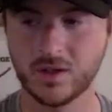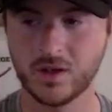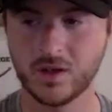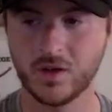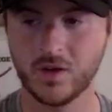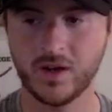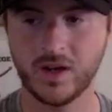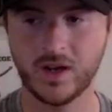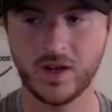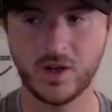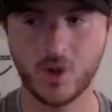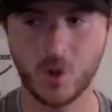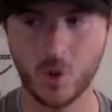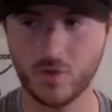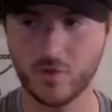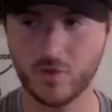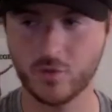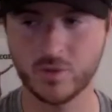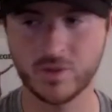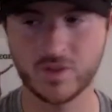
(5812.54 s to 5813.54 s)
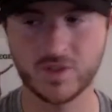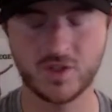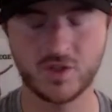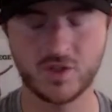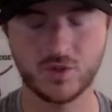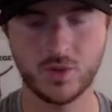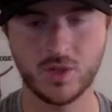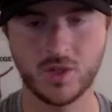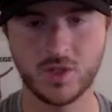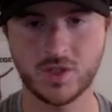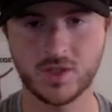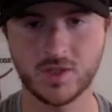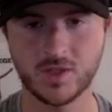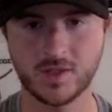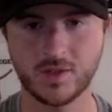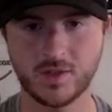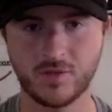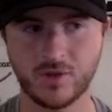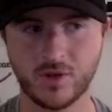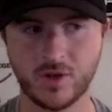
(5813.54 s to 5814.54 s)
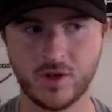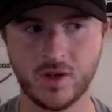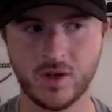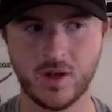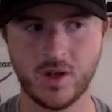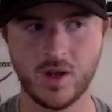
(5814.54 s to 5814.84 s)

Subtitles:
Like, I know everyone's situation is different.